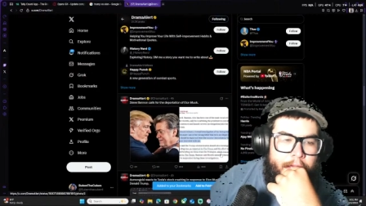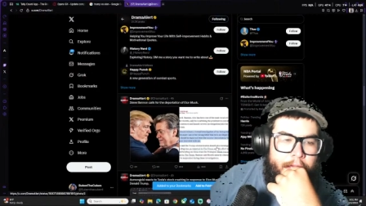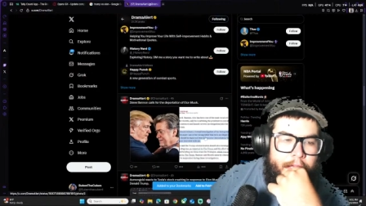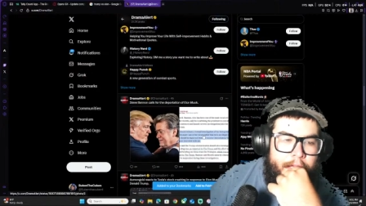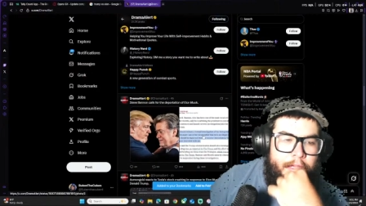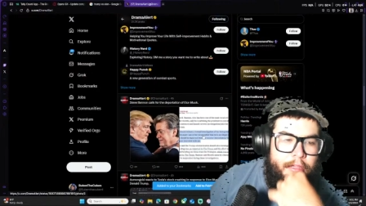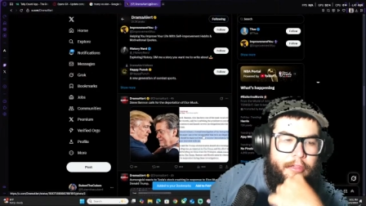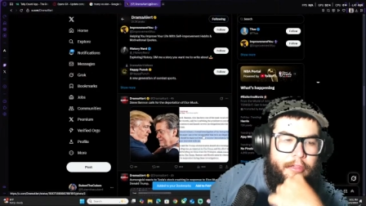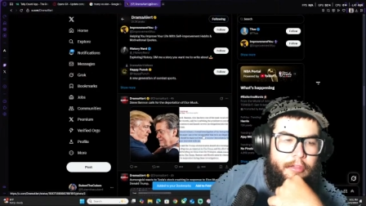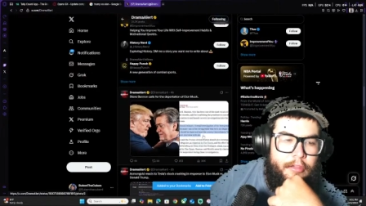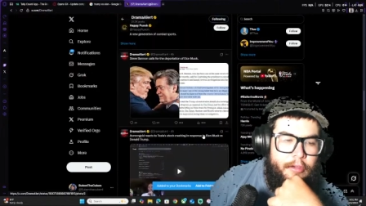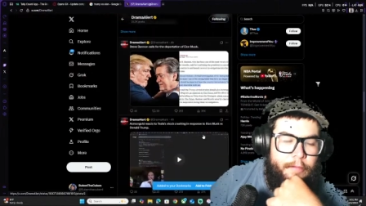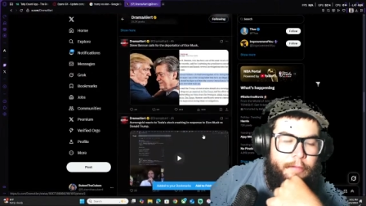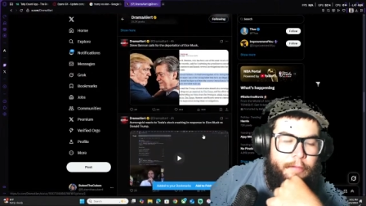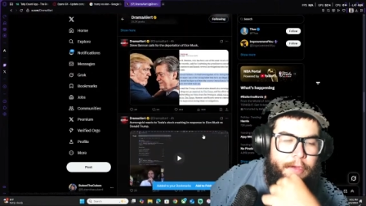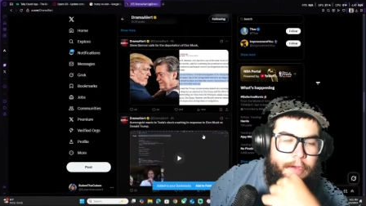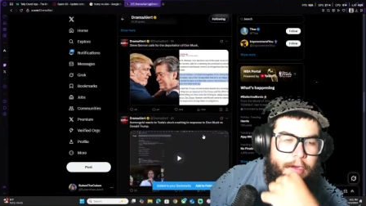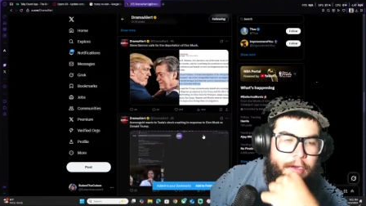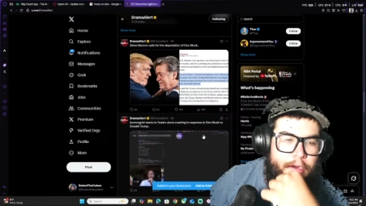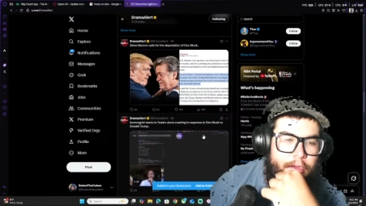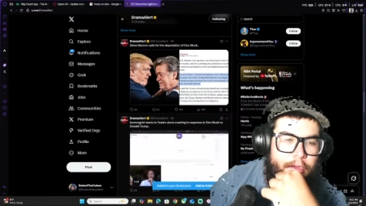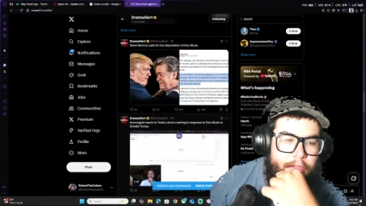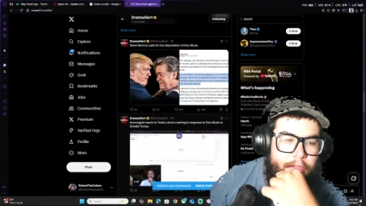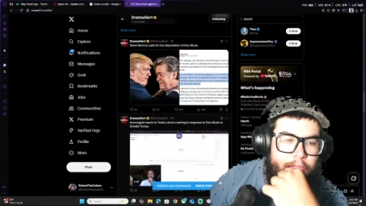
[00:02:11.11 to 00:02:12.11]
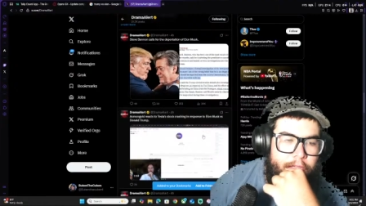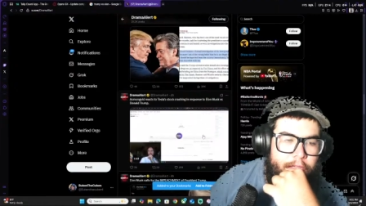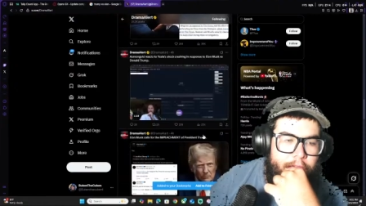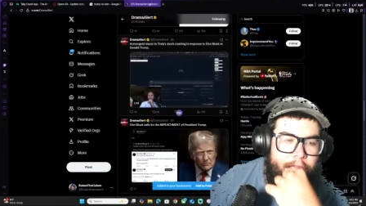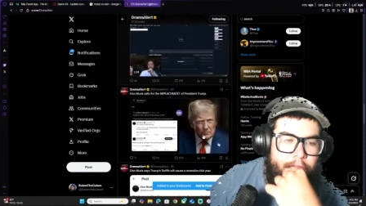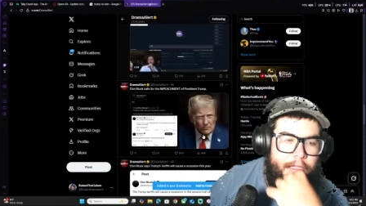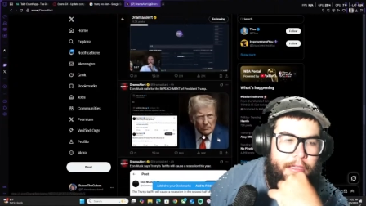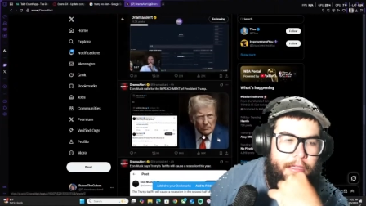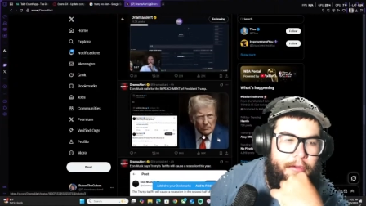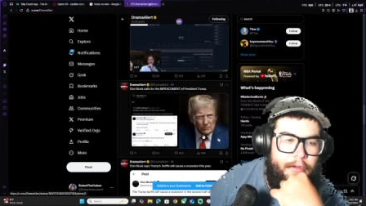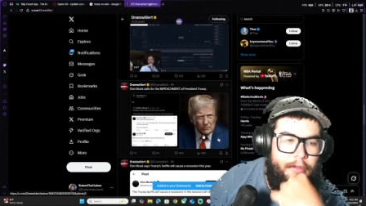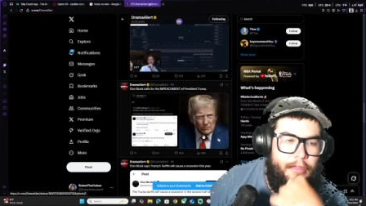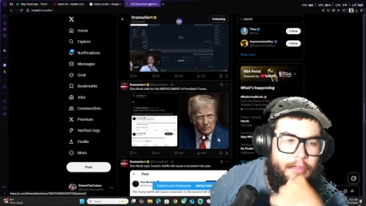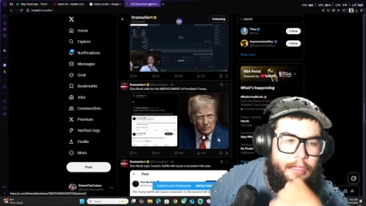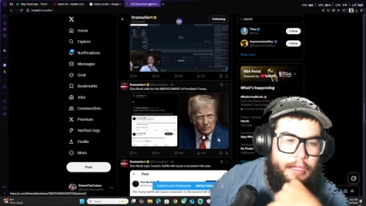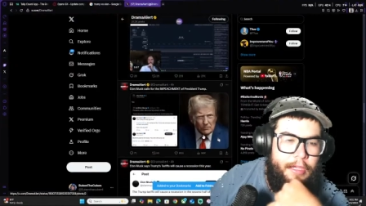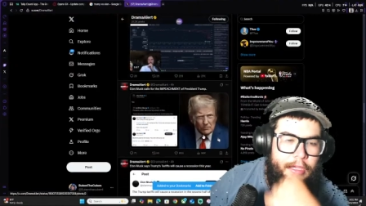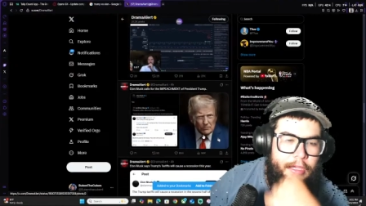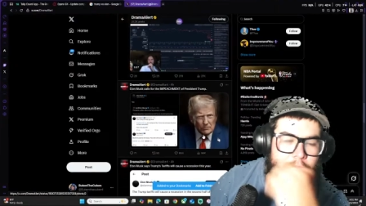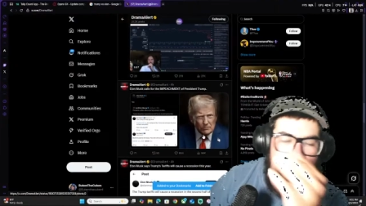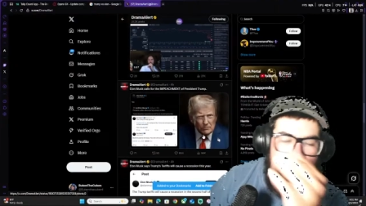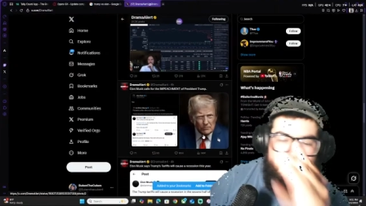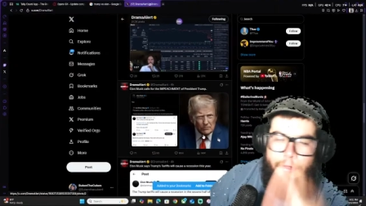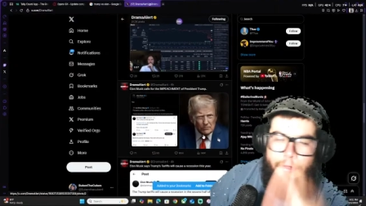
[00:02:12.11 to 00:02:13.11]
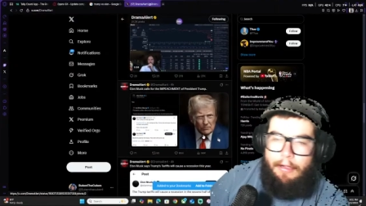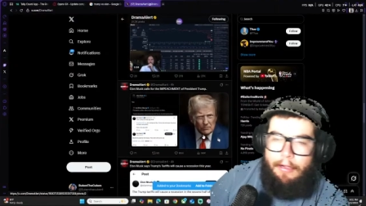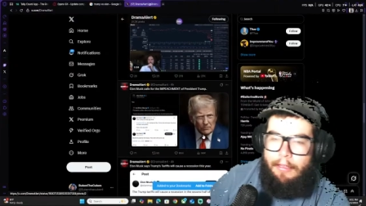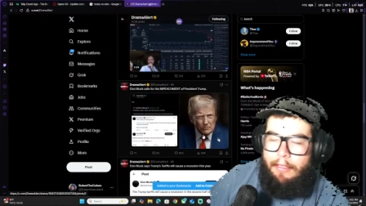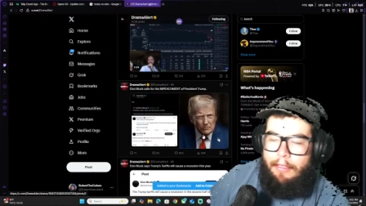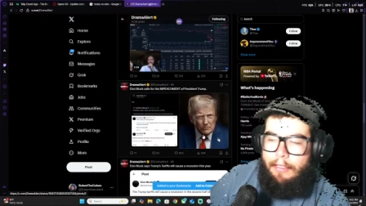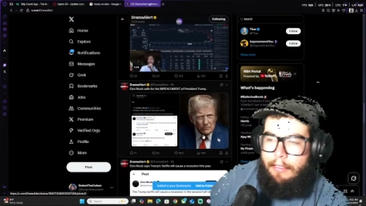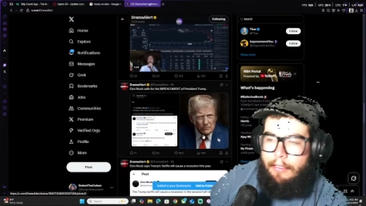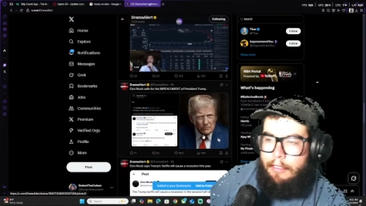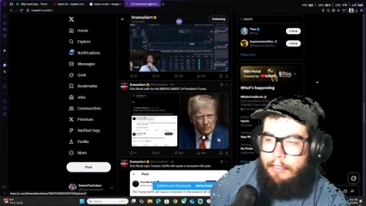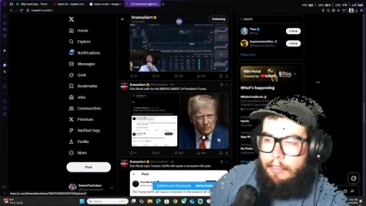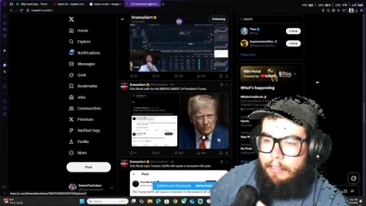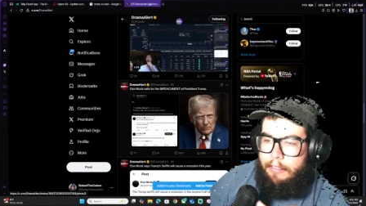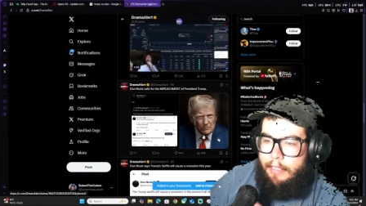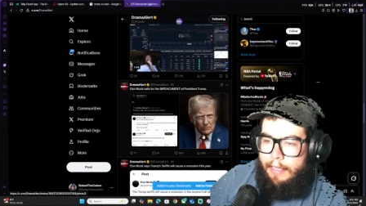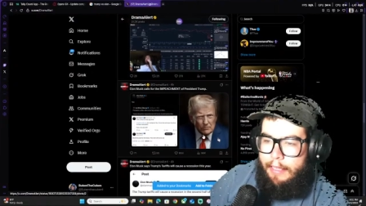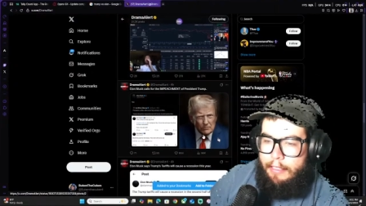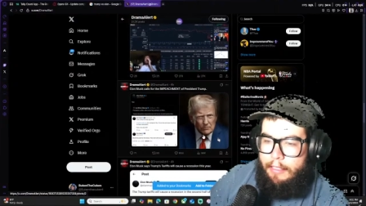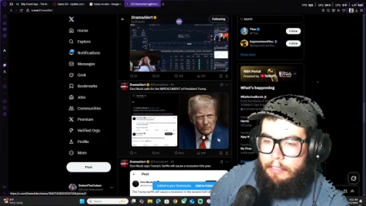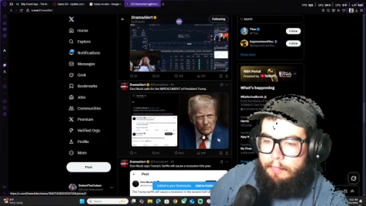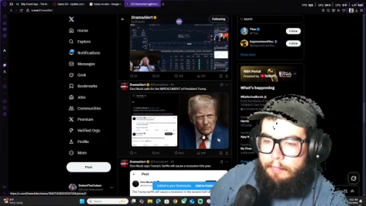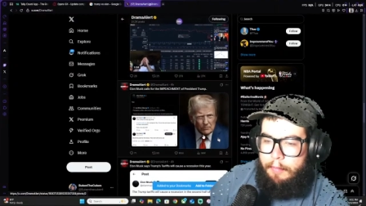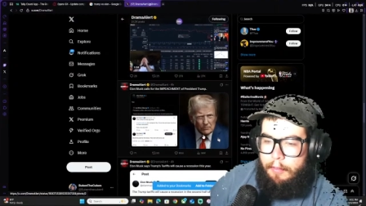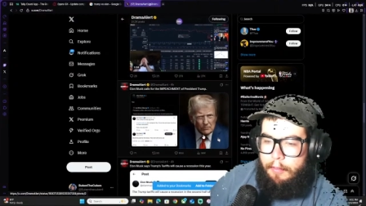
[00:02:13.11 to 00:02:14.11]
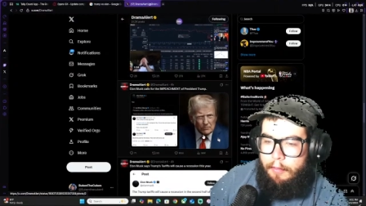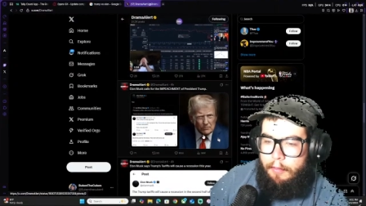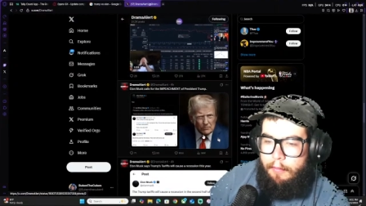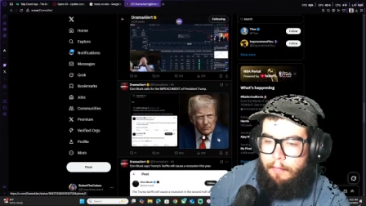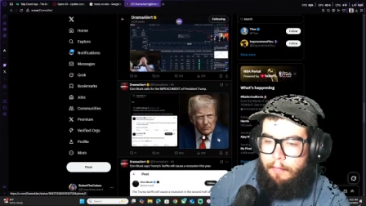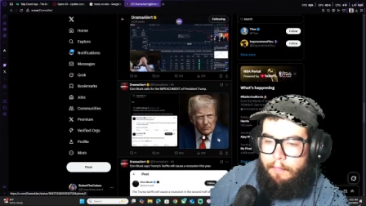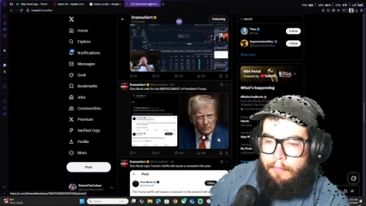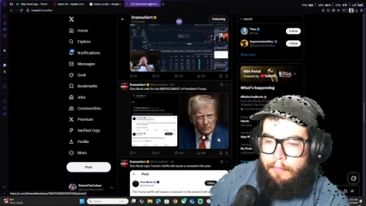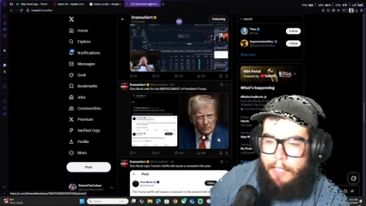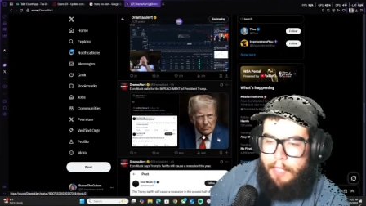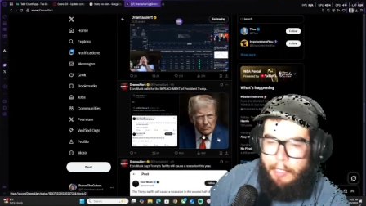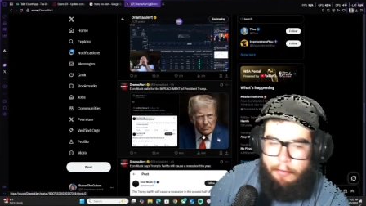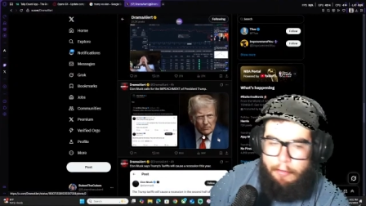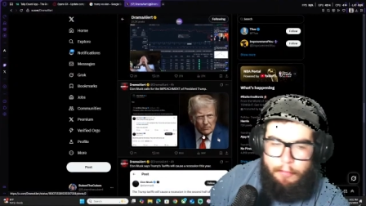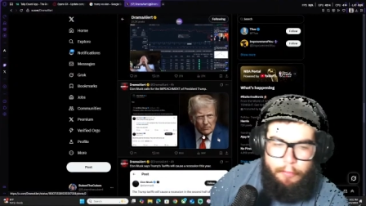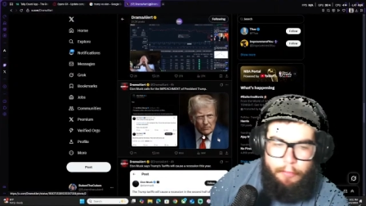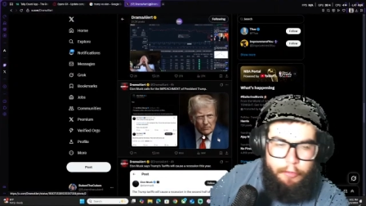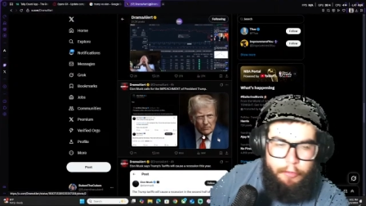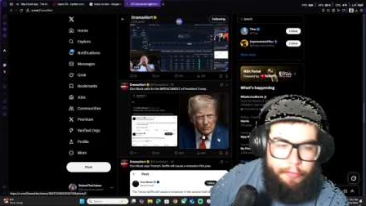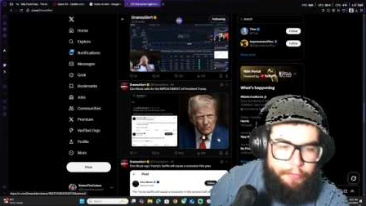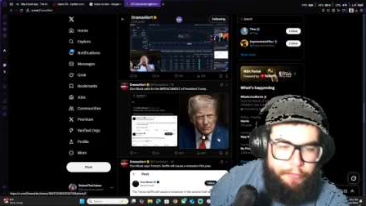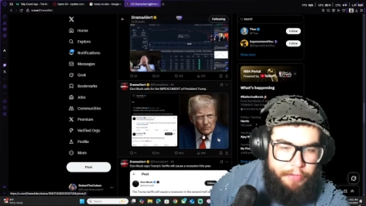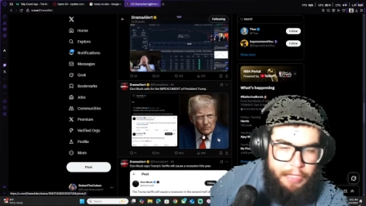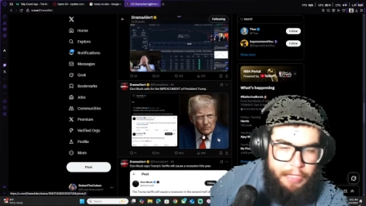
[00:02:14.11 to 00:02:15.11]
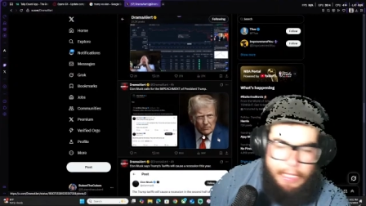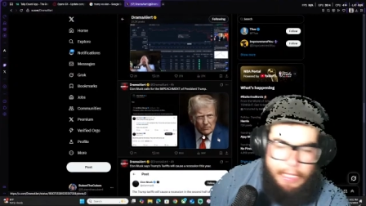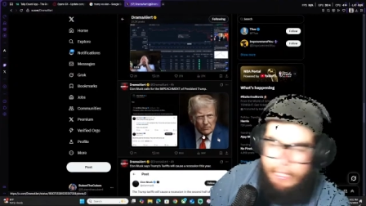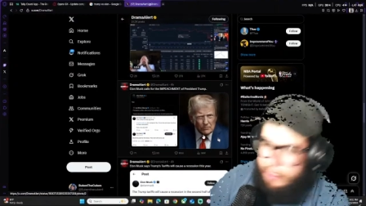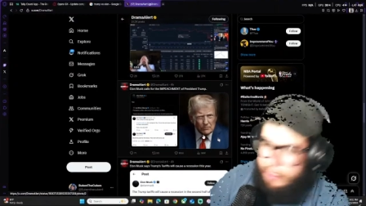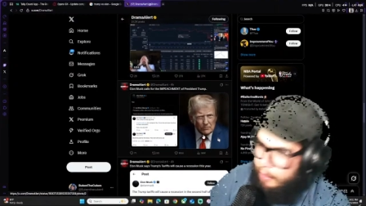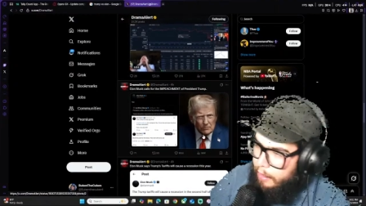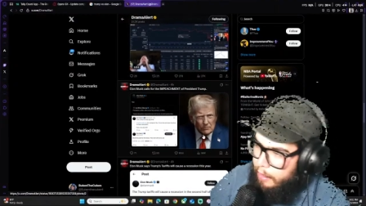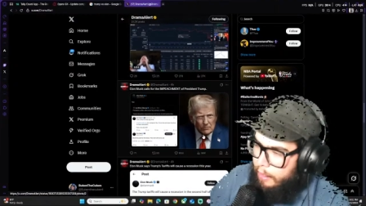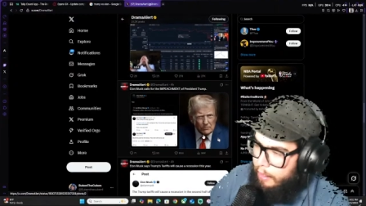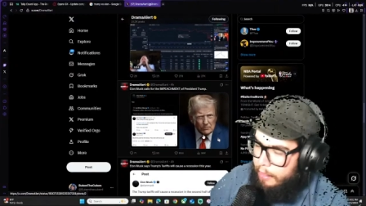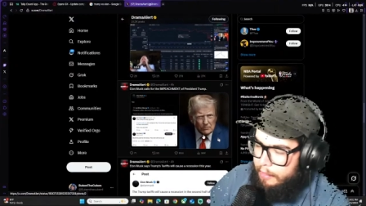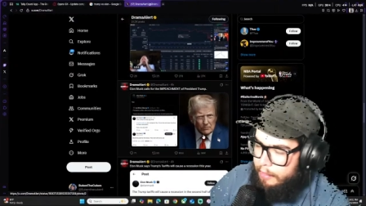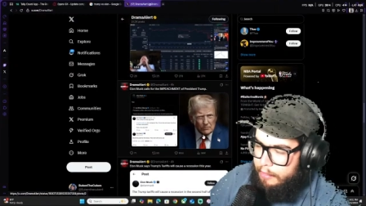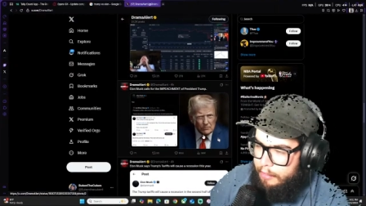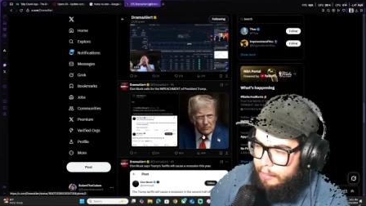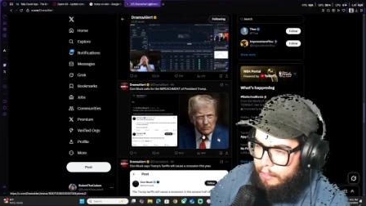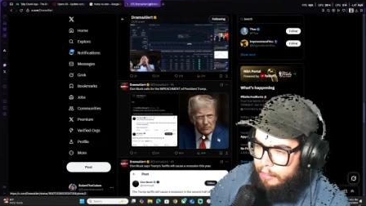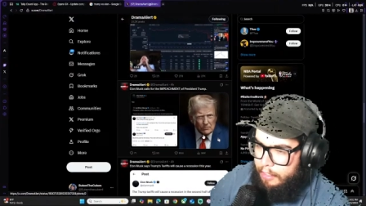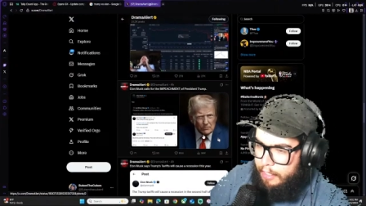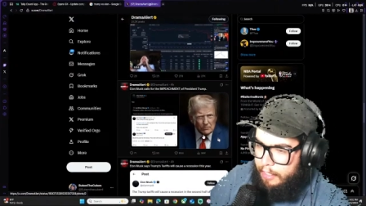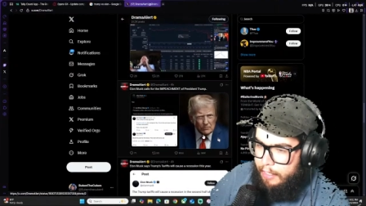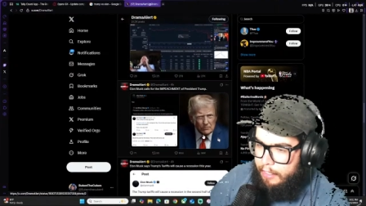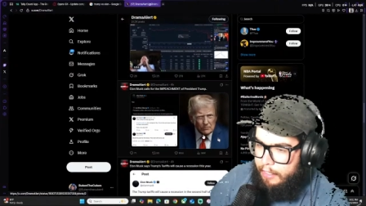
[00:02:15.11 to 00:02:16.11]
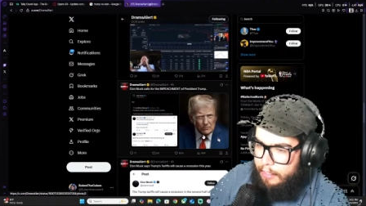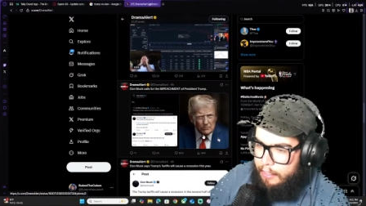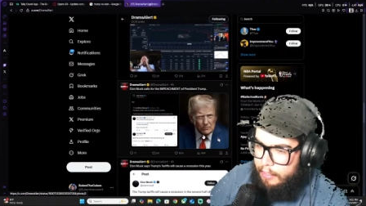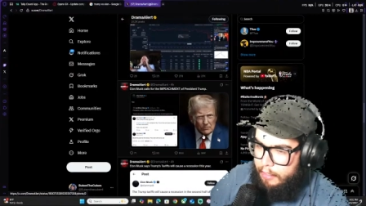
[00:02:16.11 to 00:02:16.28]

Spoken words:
So apparently, apparently in this tax bill, they remove Elon's, like,